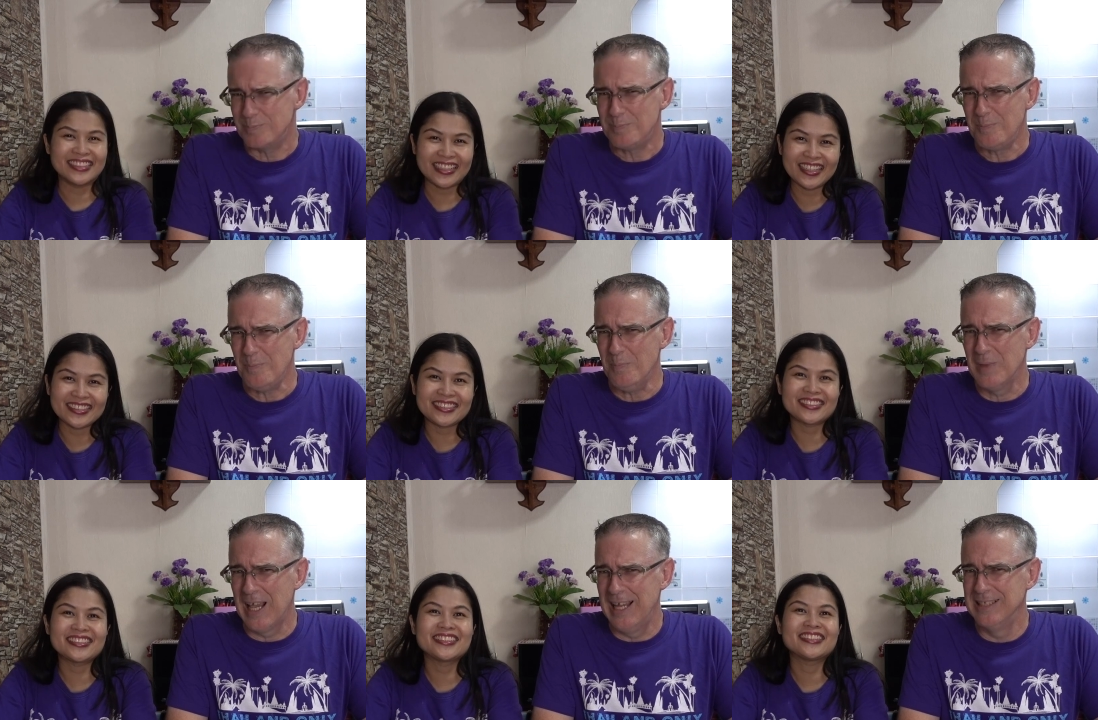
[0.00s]

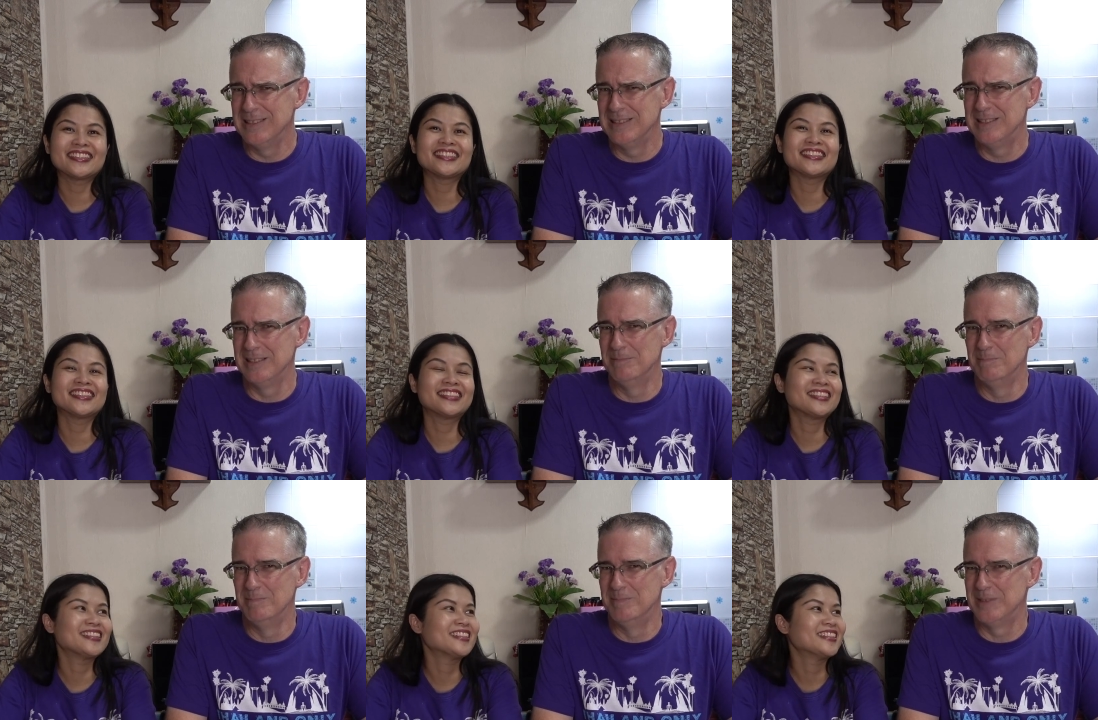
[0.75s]
Speaker 1: Yes. And
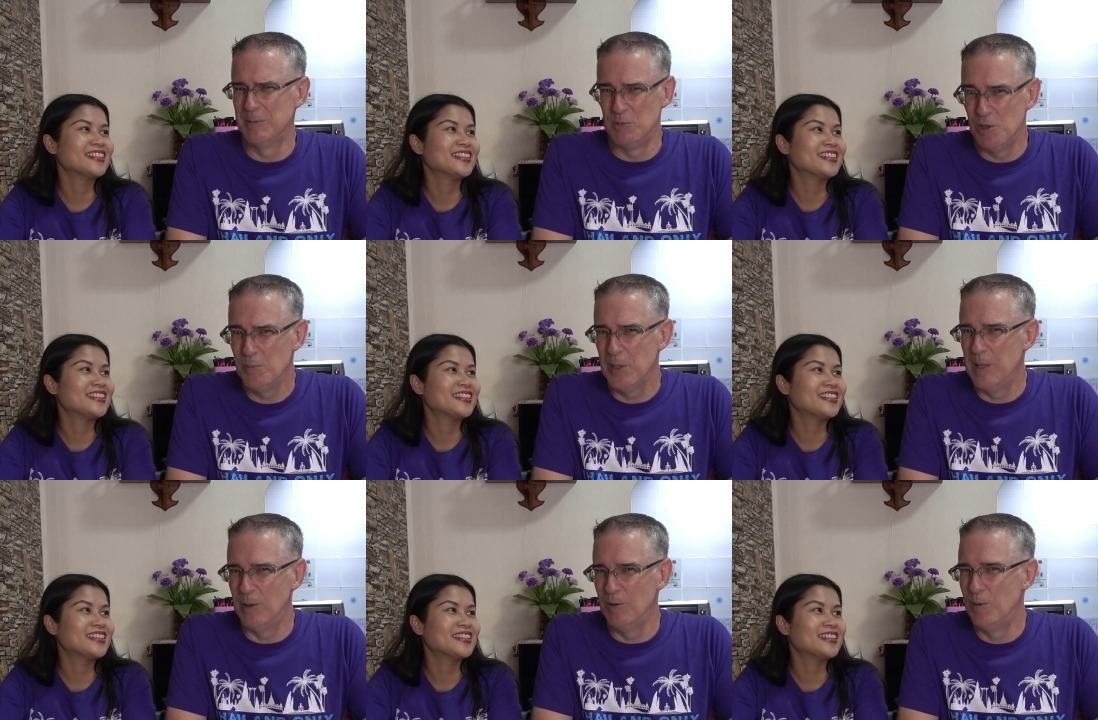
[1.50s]
some some new
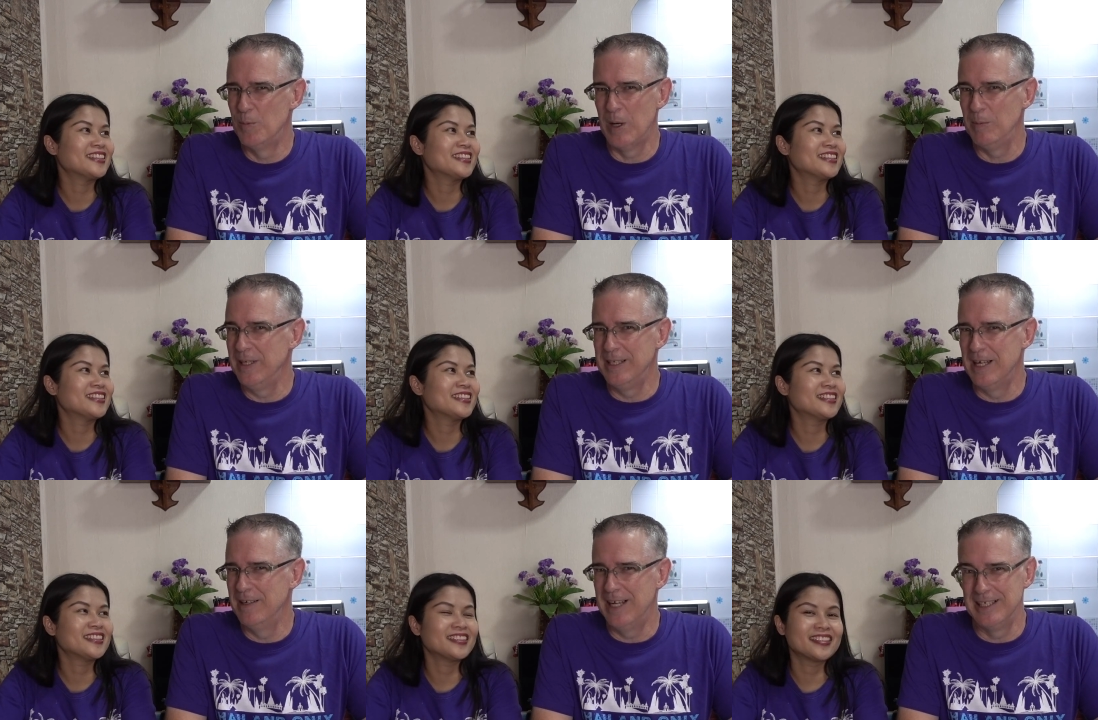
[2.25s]
people who probably
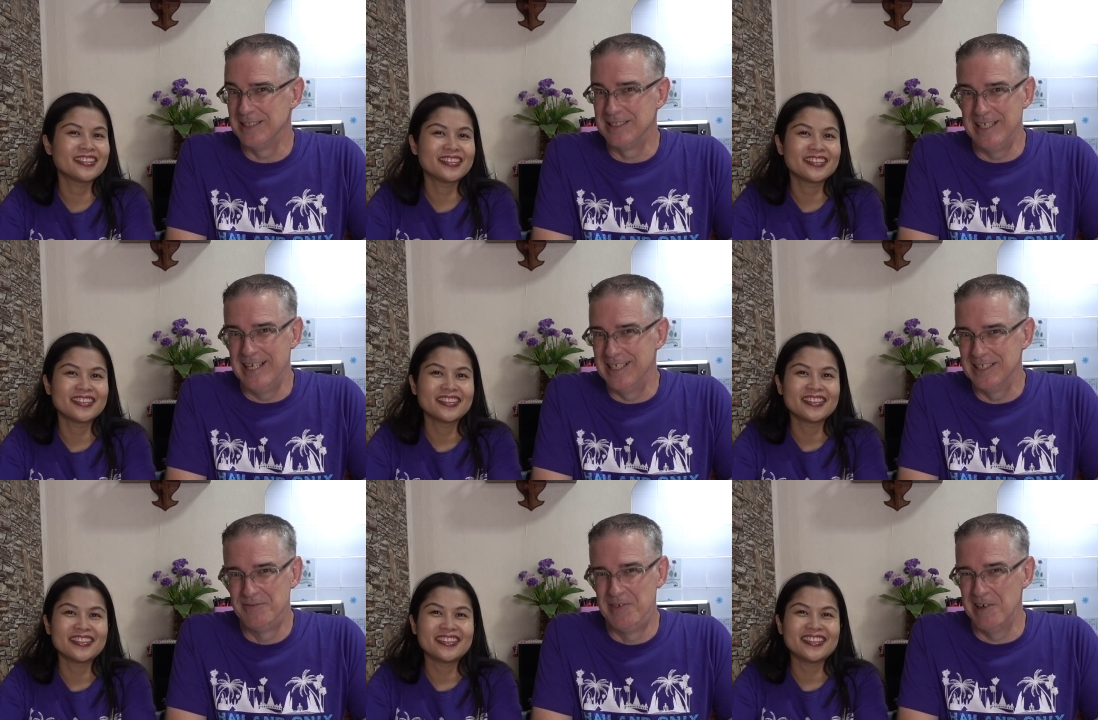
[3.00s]
don't understand
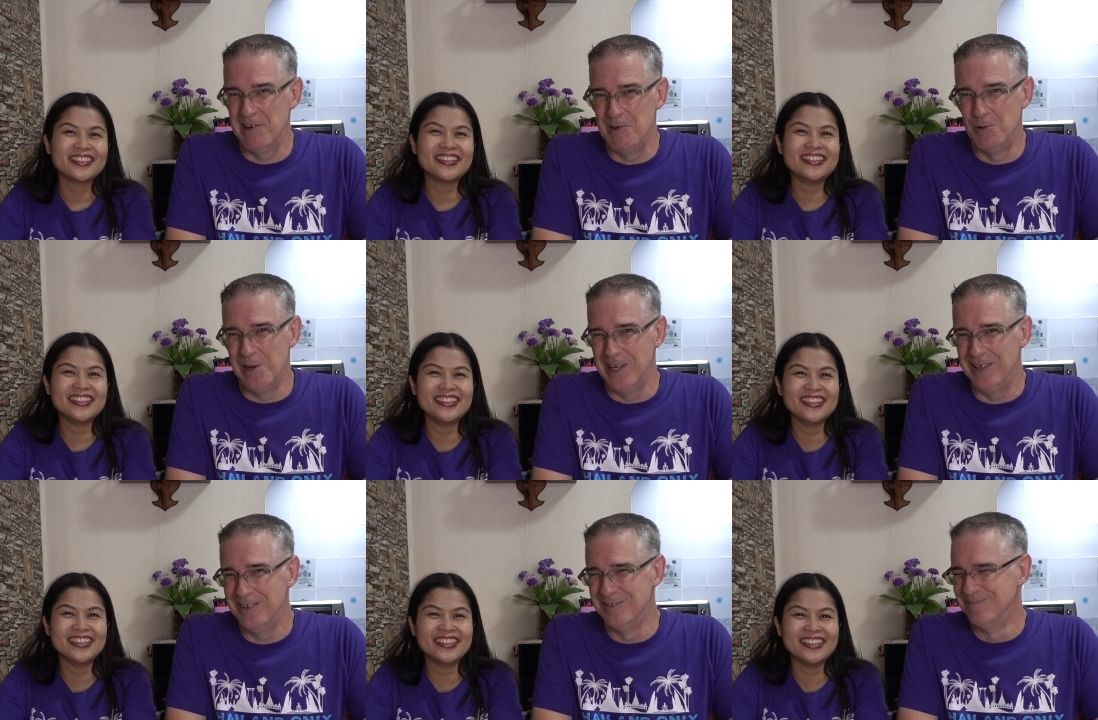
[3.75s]
us very
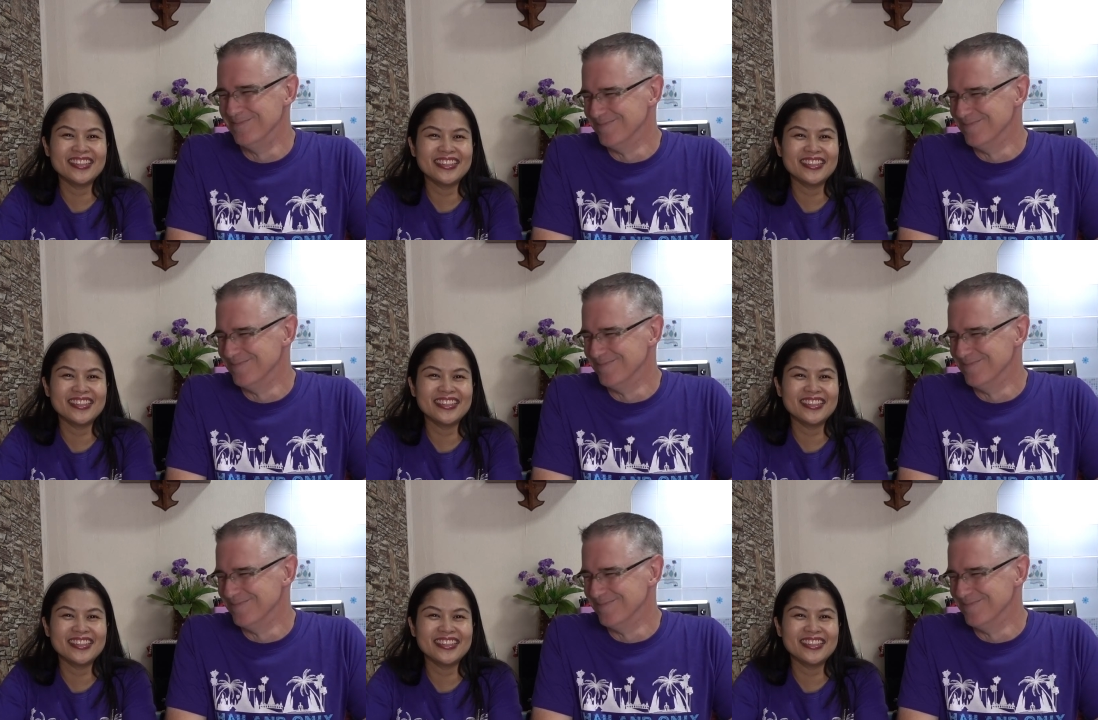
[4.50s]
well.